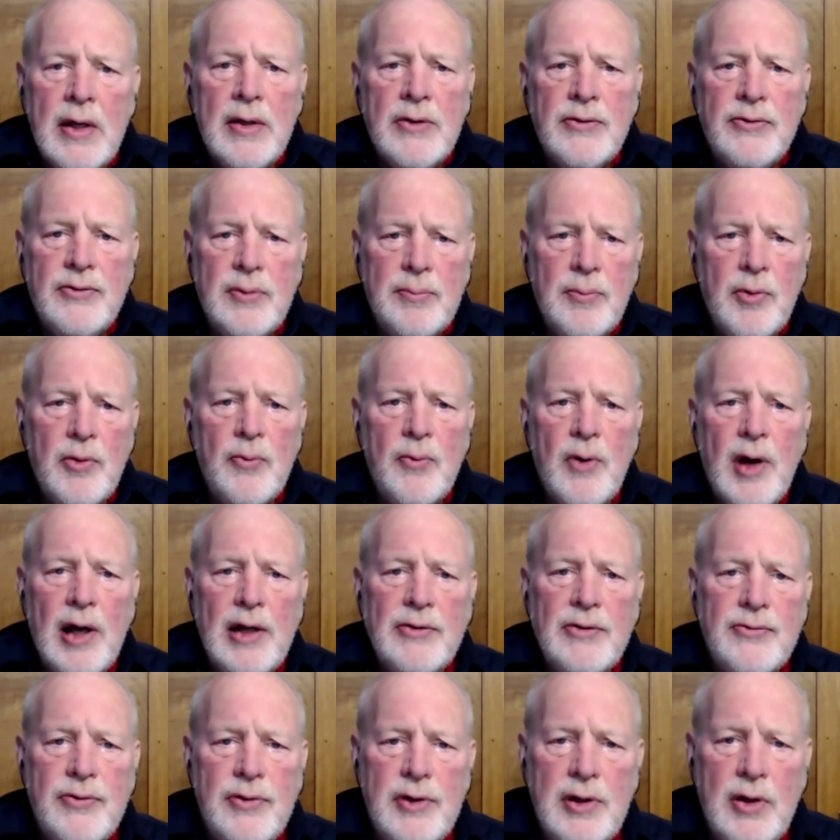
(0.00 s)
Zimmer
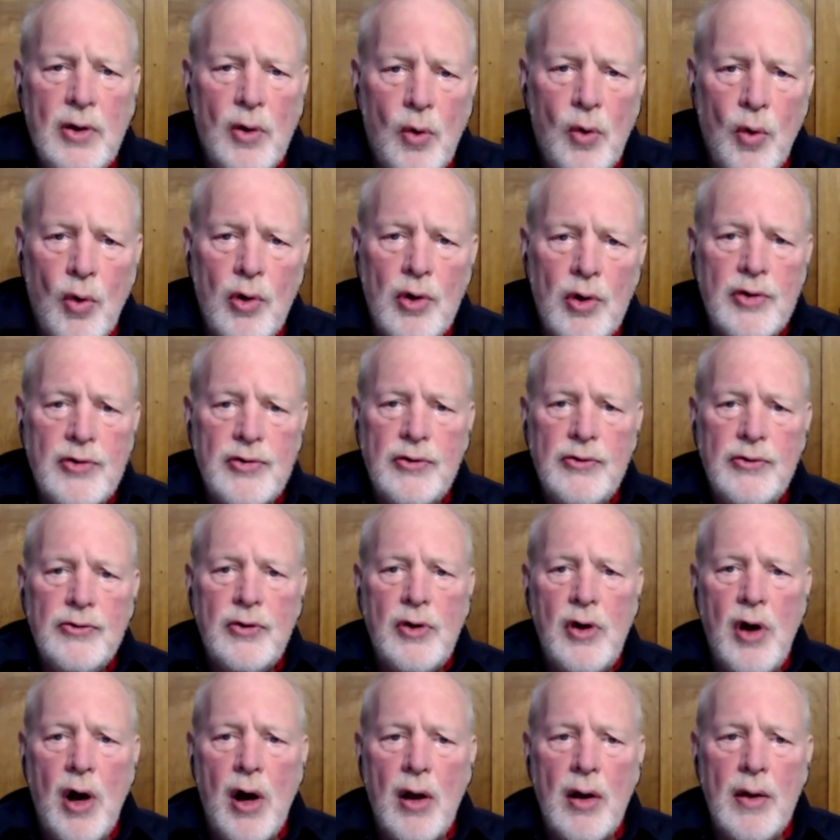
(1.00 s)
writes the Origins
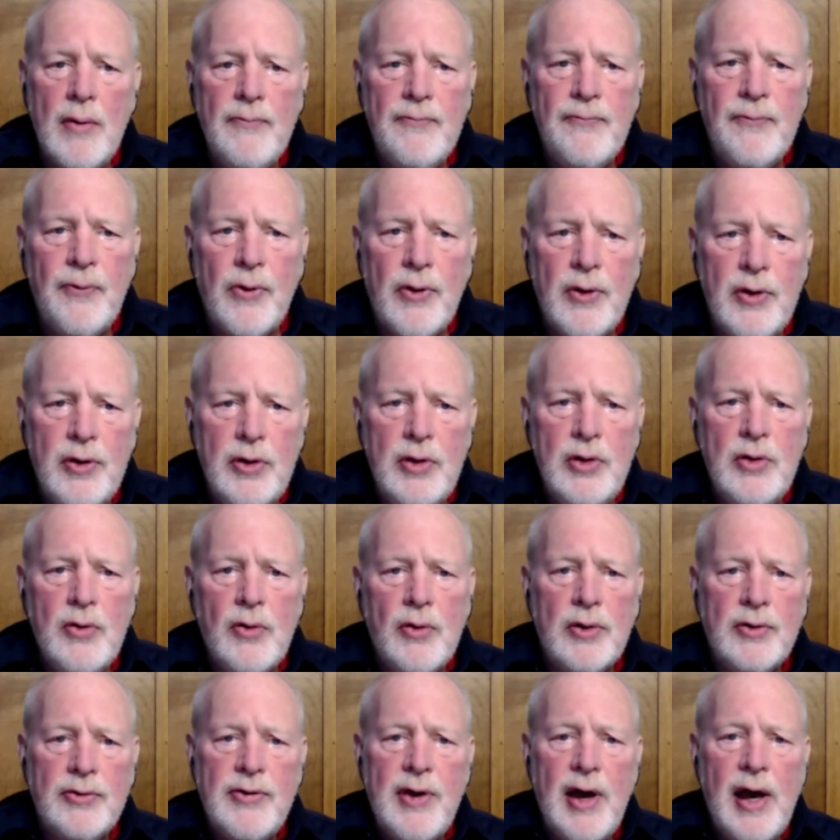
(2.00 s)
column for the New
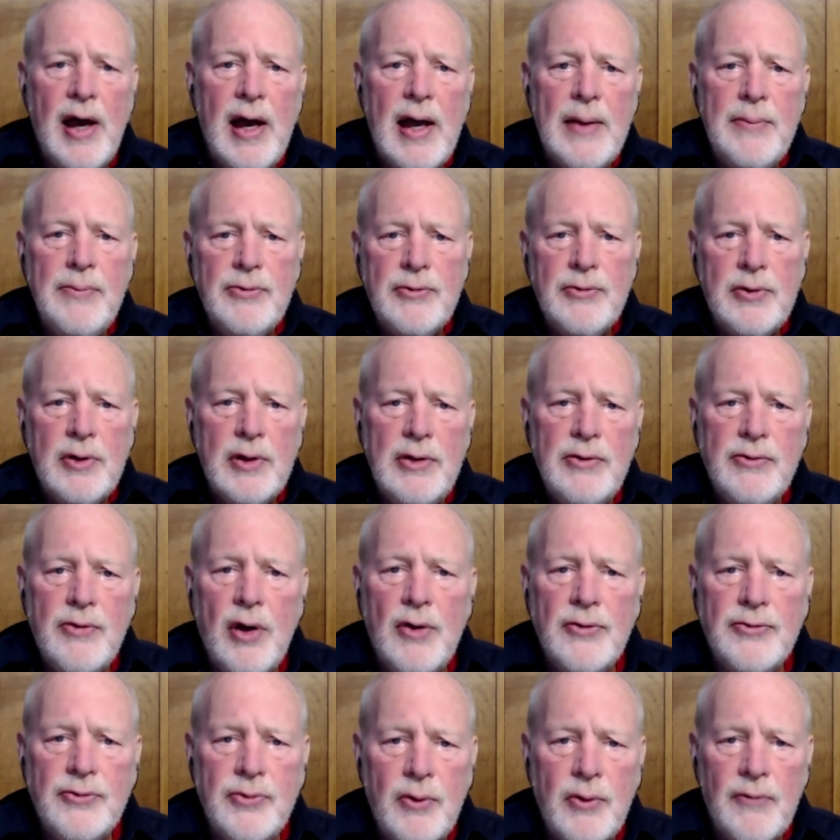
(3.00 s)
York Times. He's
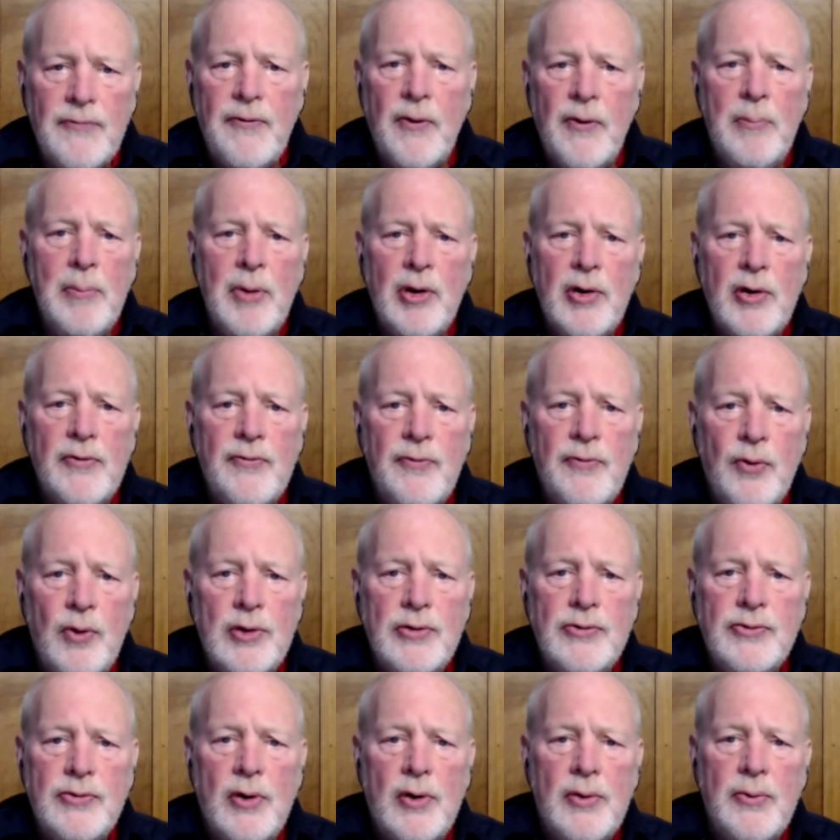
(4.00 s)
also a familiar
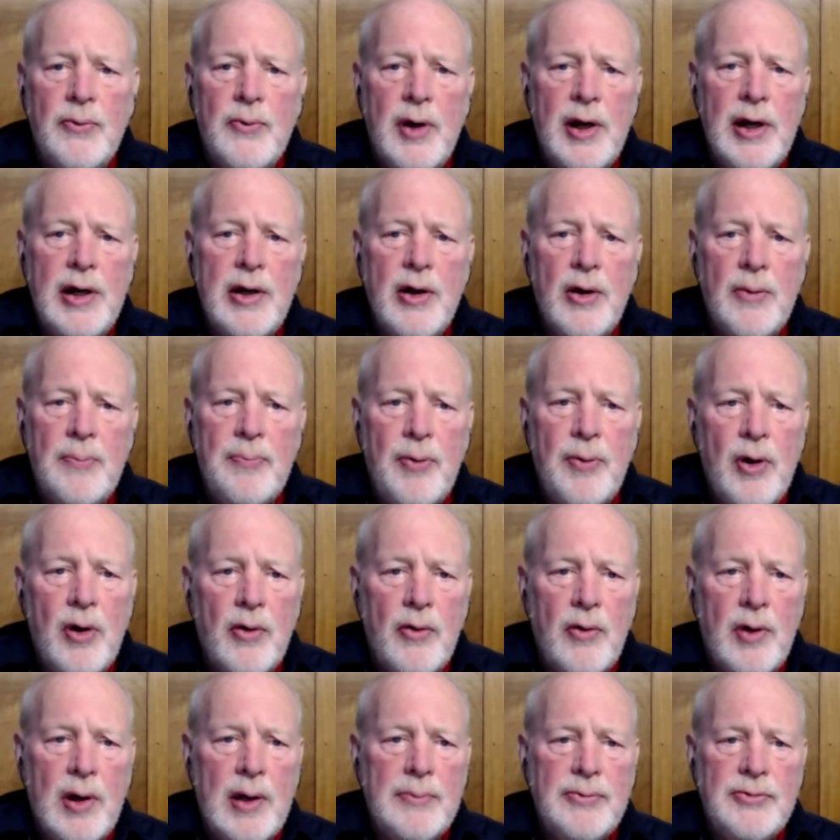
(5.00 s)
voice on radio
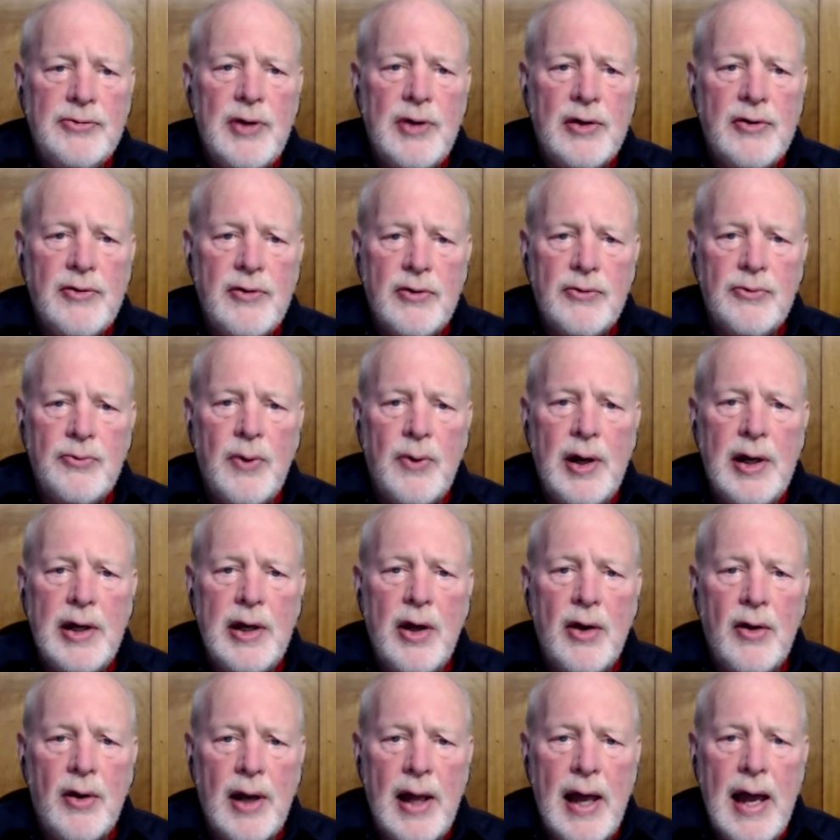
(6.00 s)
programs such as
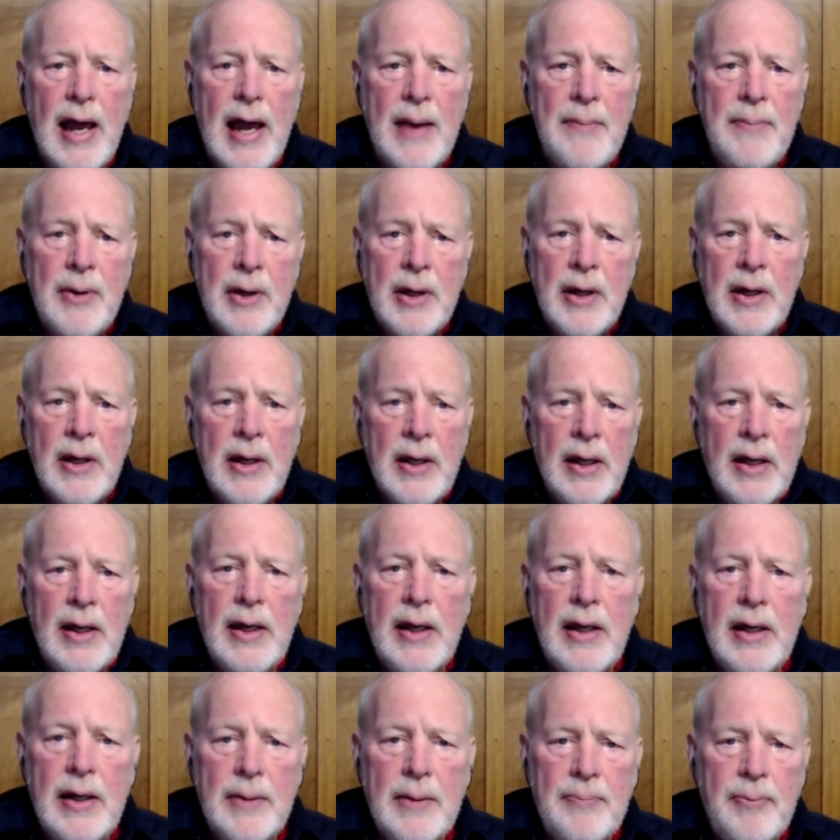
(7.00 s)
Radiolab
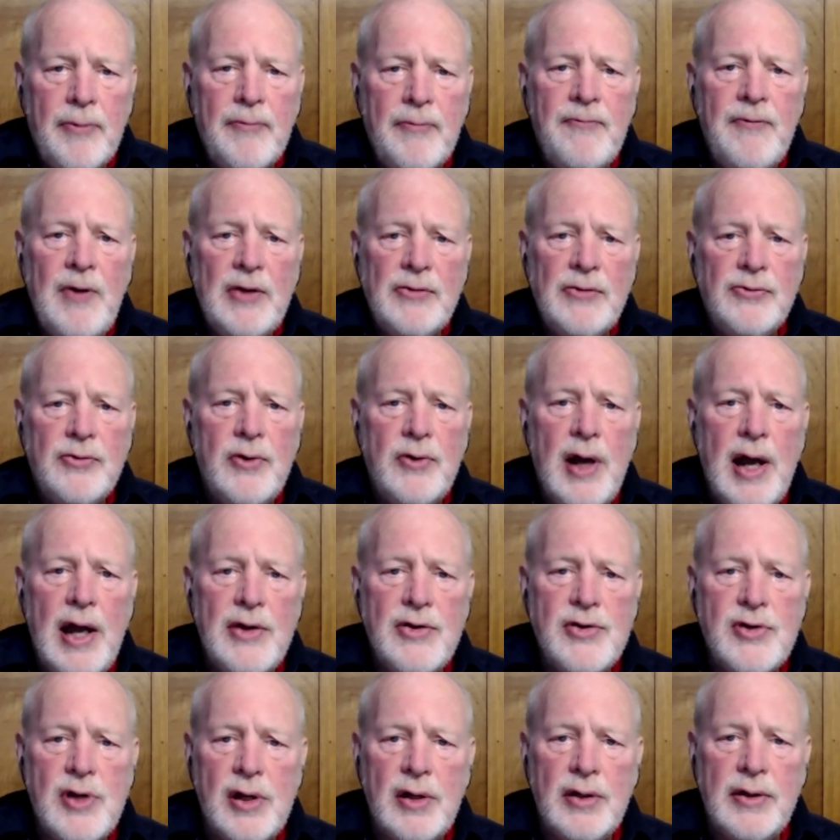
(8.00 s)
and a professor
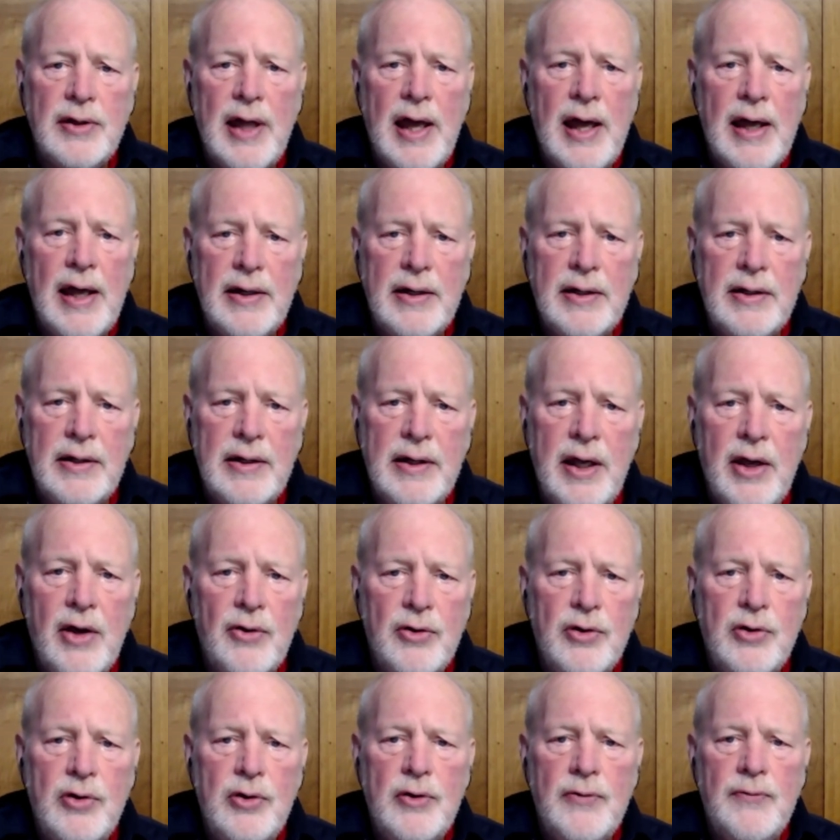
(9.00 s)
adjunct at Yale
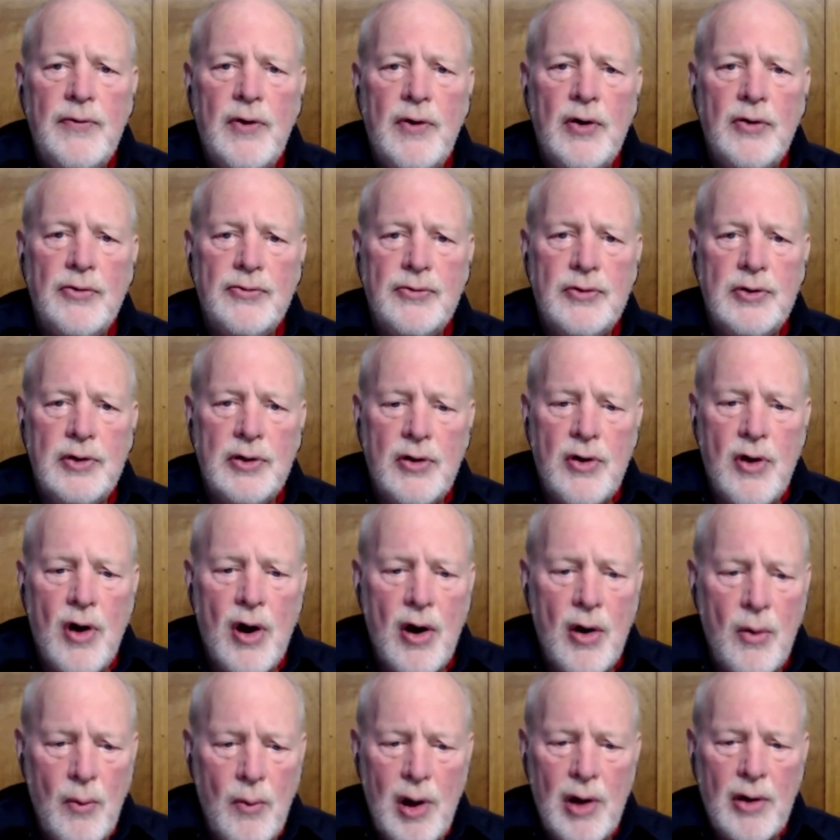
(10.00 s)
University.
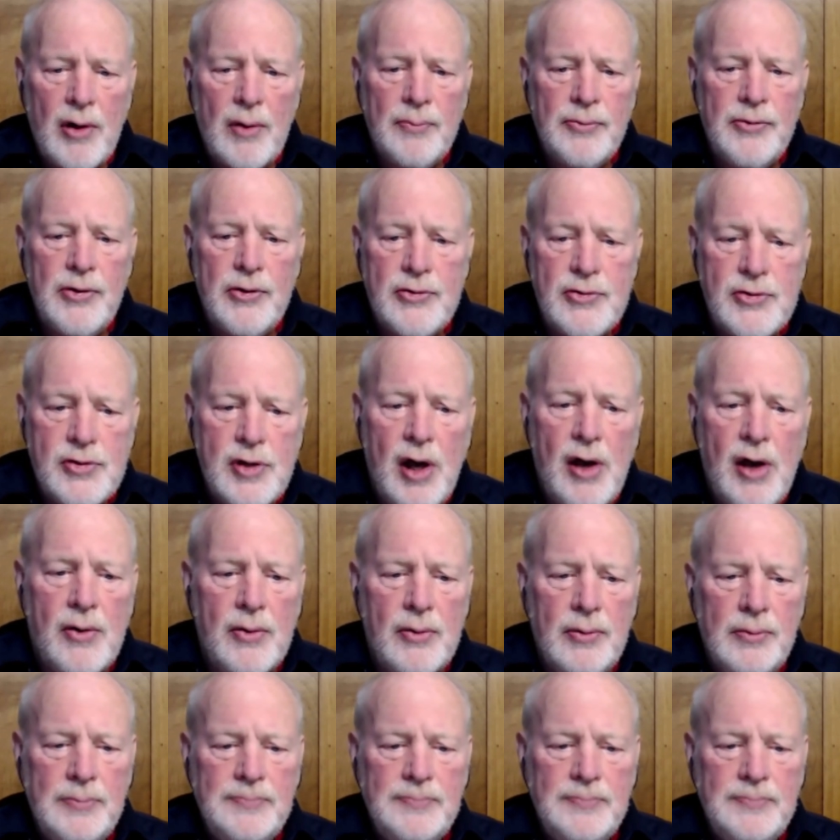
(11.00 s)
Carl, welcome to the show.